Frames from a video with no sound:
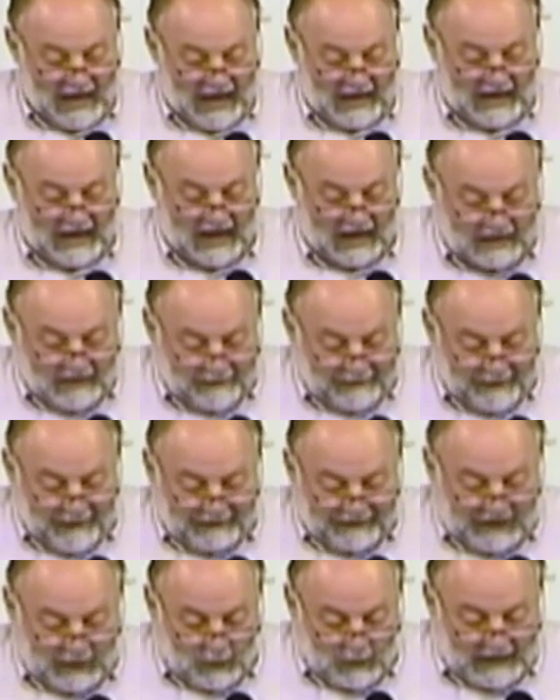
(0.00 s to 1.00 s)
and
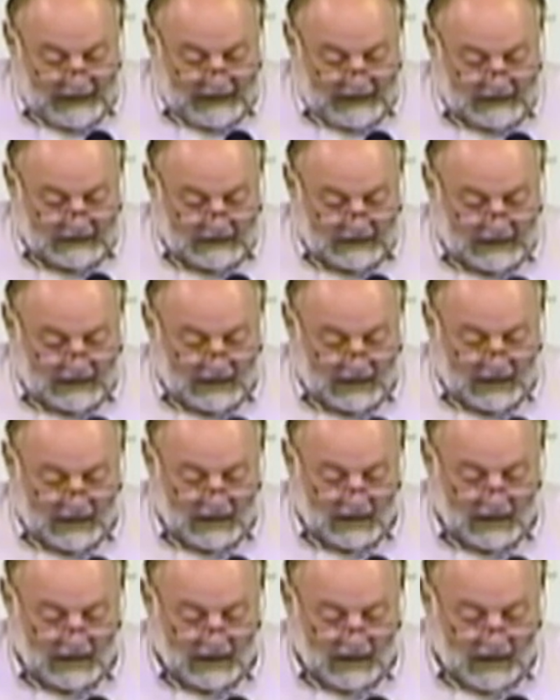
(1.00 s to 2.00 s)
150 weenies,
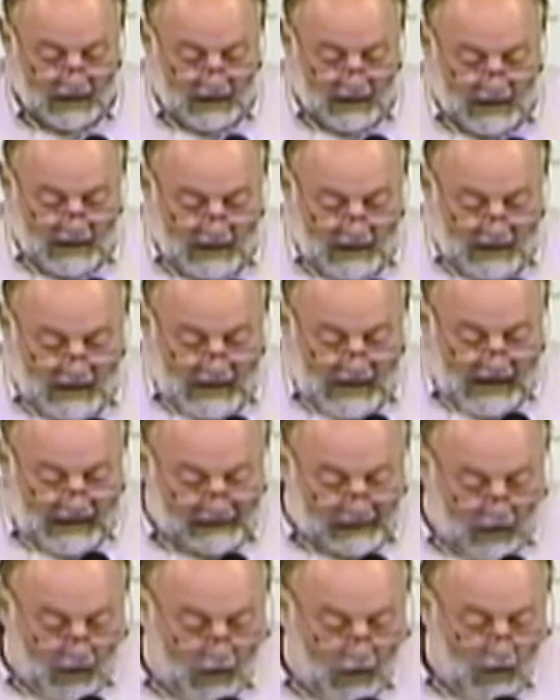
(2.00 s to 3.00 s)

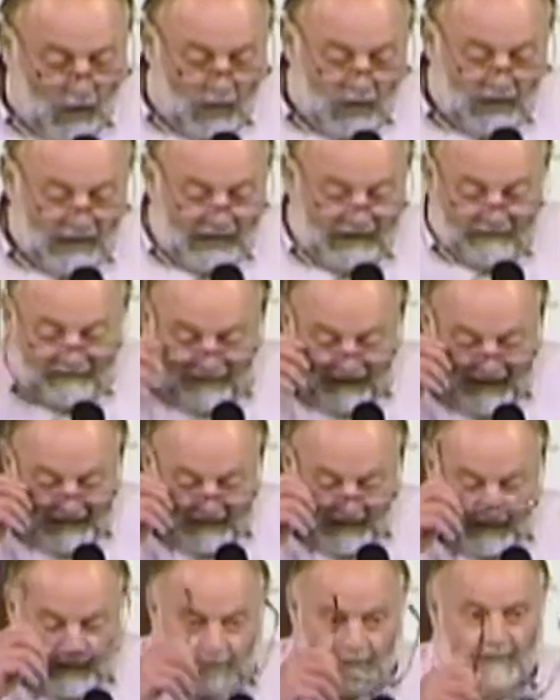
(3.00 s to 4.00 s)
and go and
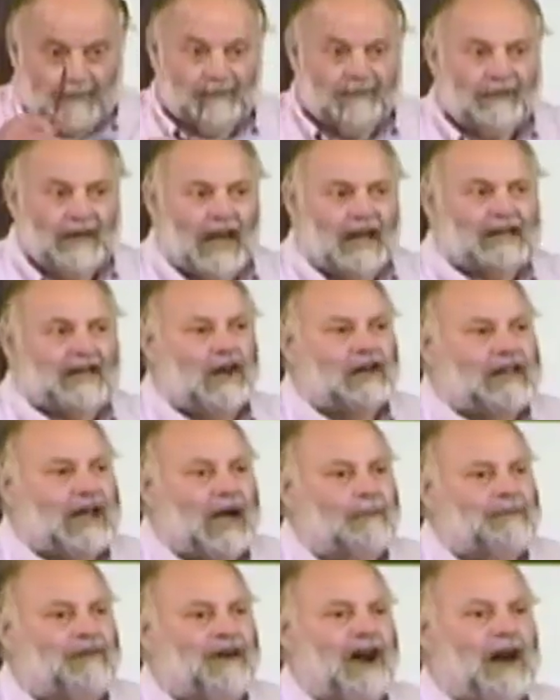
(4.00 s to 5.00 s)
feed them at their
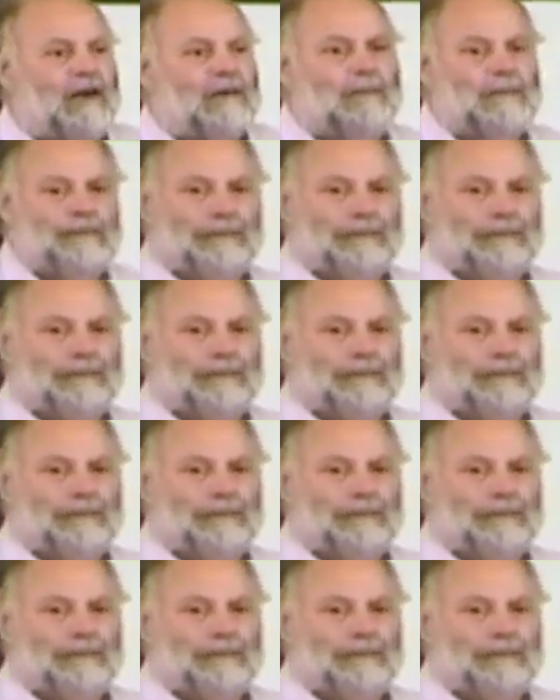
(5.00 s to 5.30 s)
campfire.